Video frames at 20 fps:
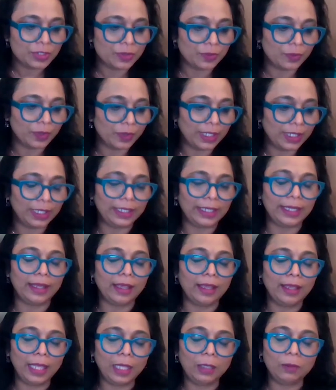to
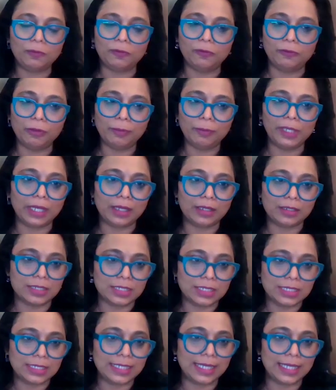really help women
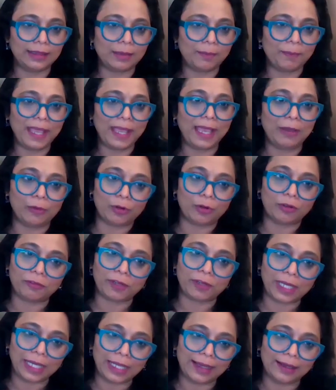understand the power
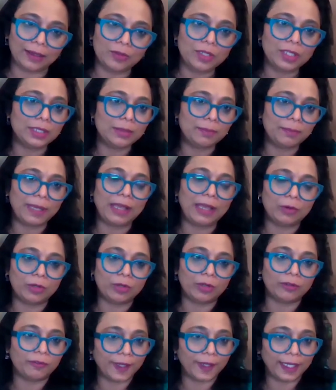of cloud and the
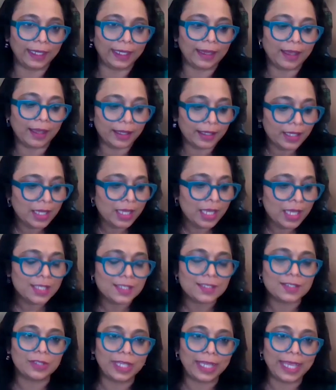power of AI
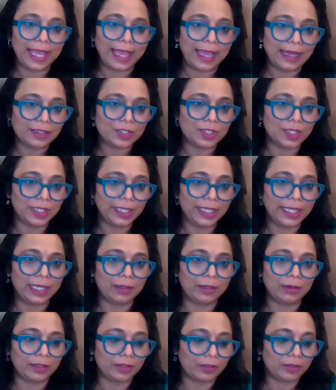so they actually
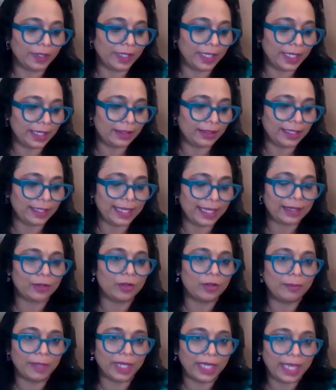can create the
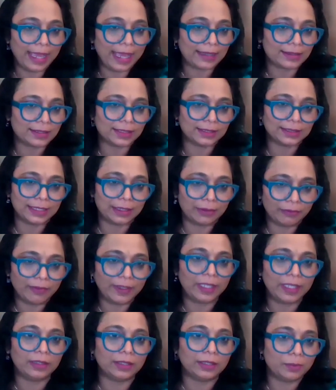economic access and
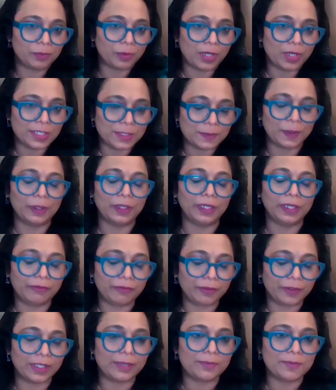wealth and prosperity
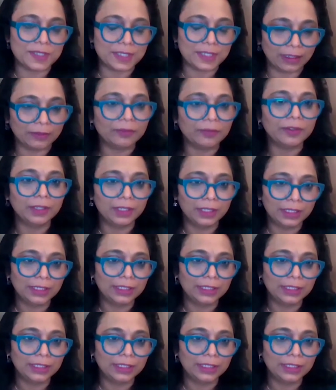for themselves.